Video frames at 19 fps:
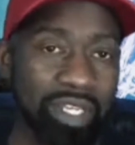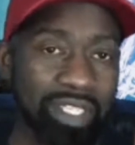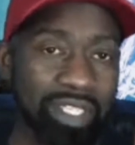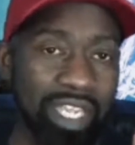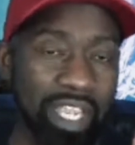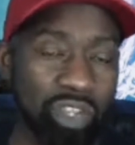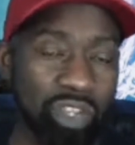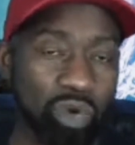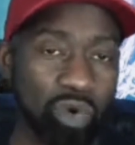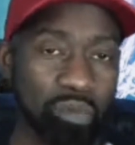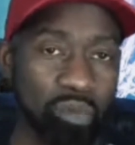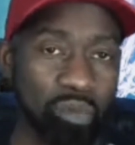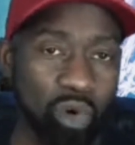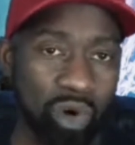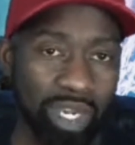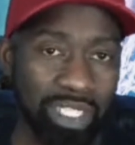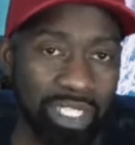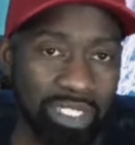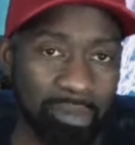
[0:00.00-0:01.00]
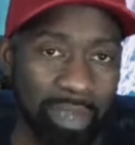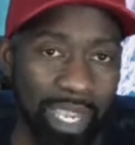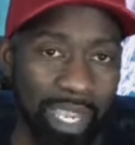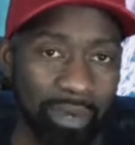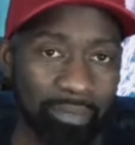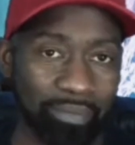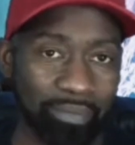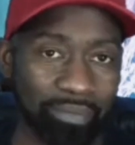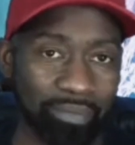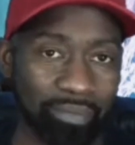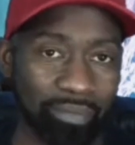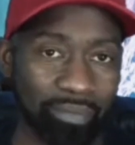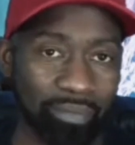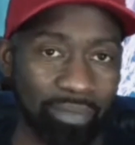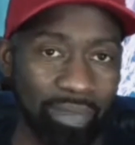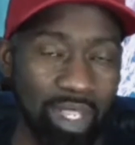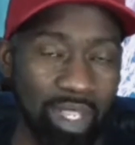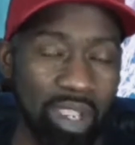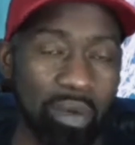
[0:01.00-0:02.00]
Take your mortgage amount,
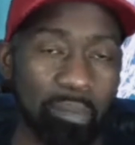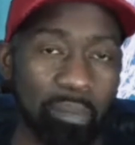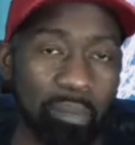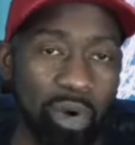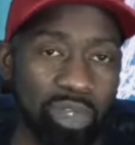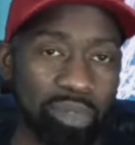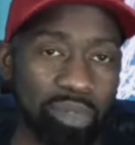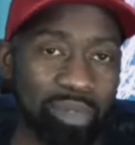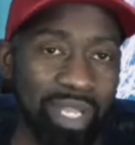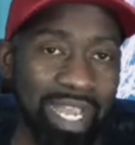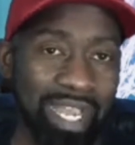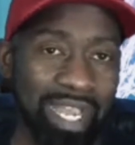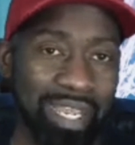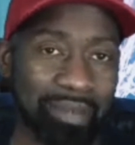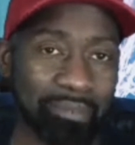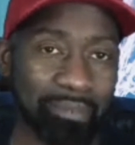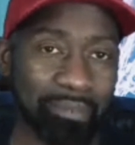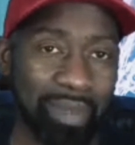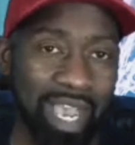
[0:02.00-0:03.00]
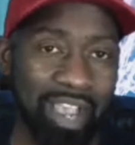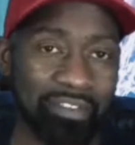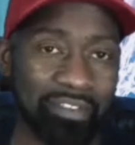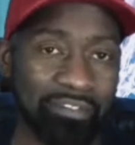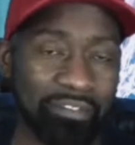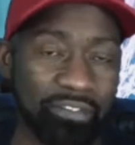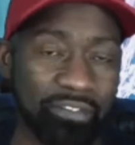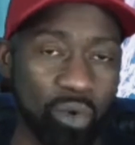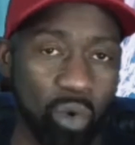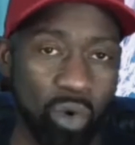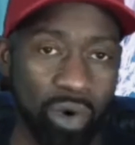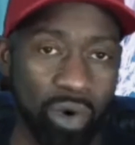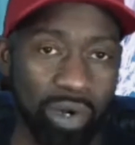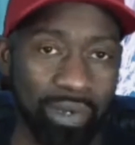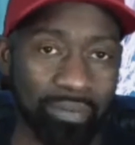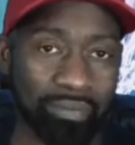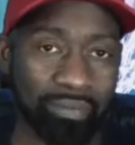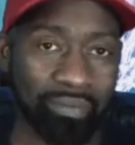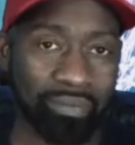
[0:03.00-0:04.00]
multiply it by 4,
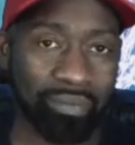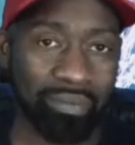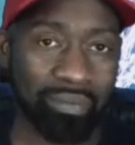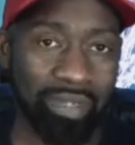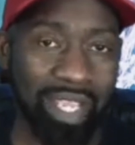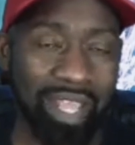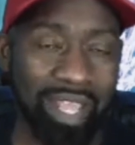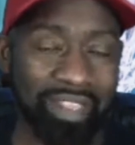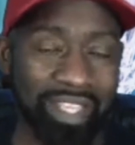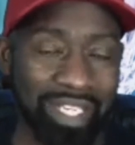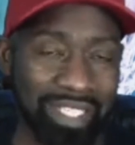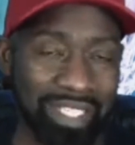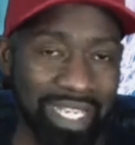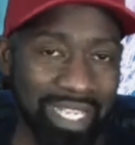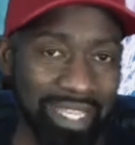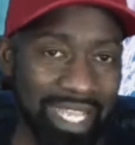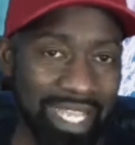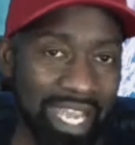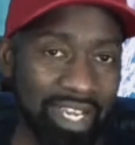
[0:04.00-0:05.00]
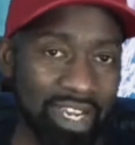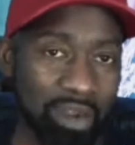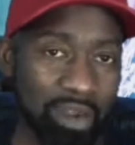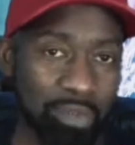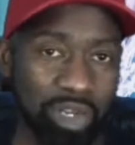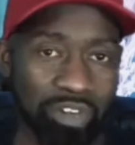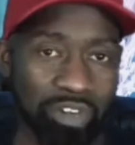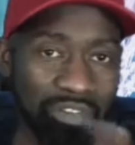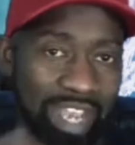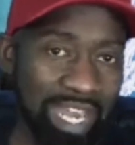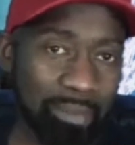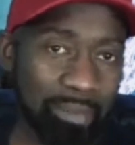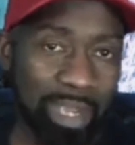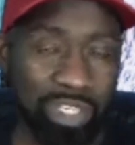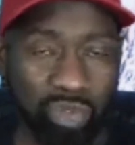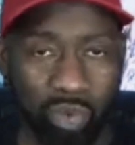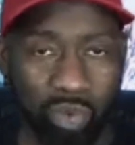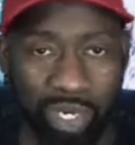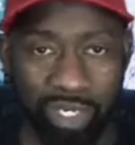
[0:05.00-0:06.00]
then take that number divided
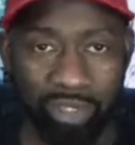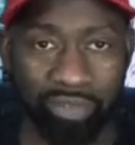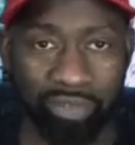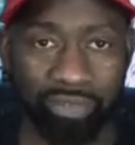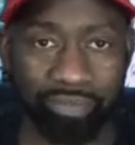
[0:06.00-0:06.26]
by 12.